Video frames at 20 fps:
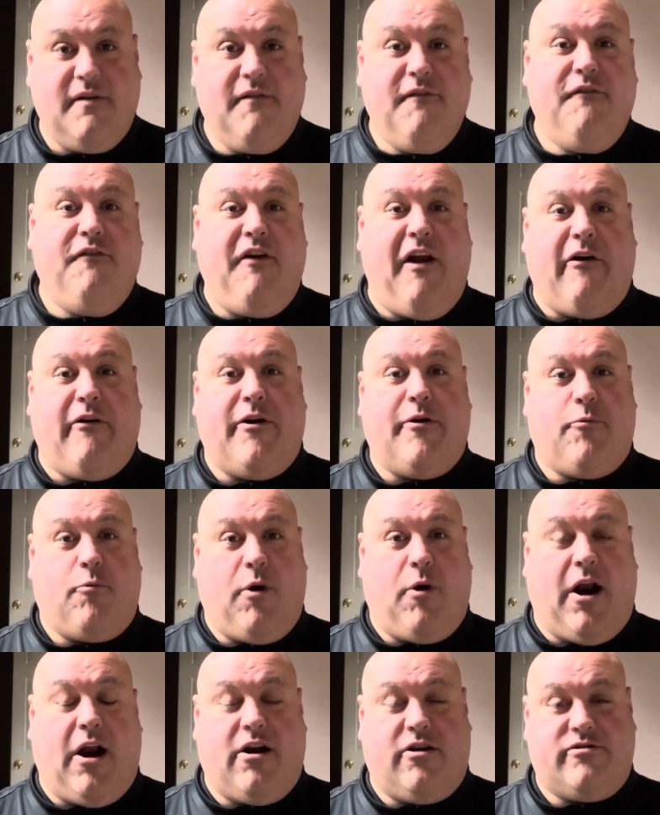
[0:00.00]
Very
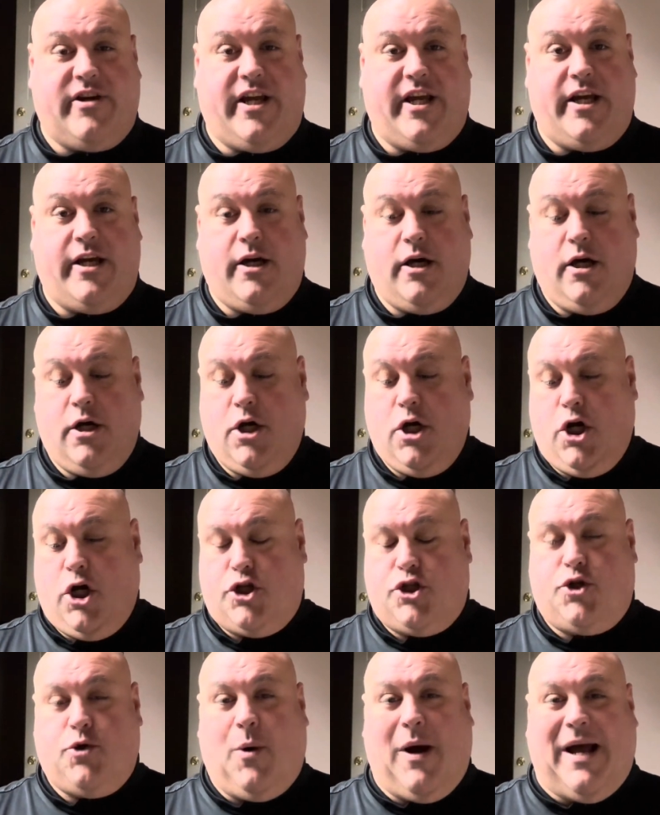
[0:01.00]
rarely
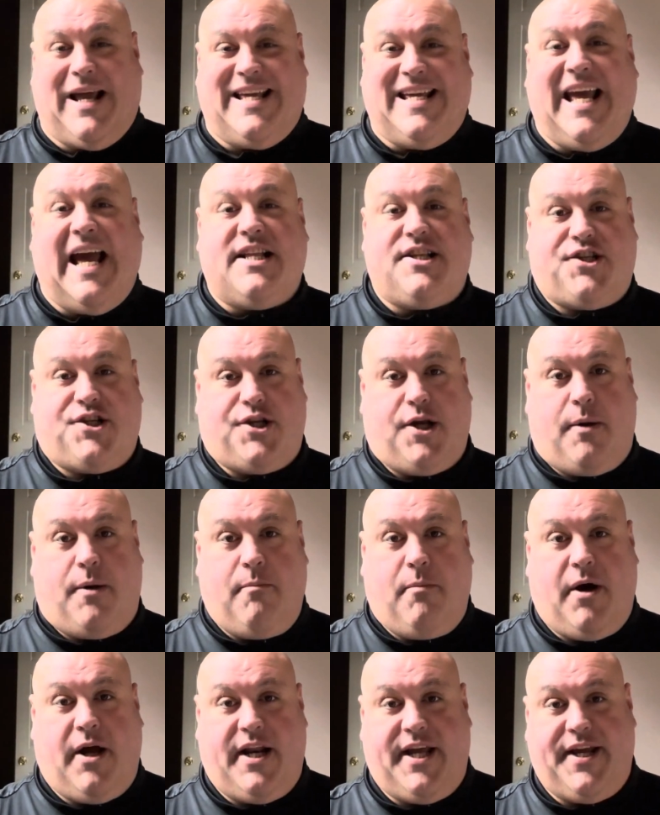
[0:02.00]
do I get
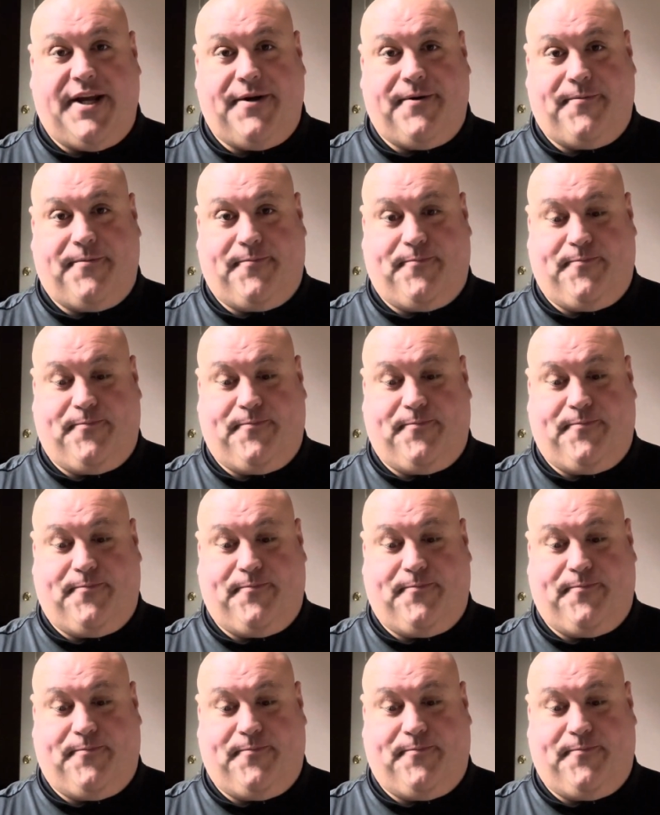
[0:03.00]
somebody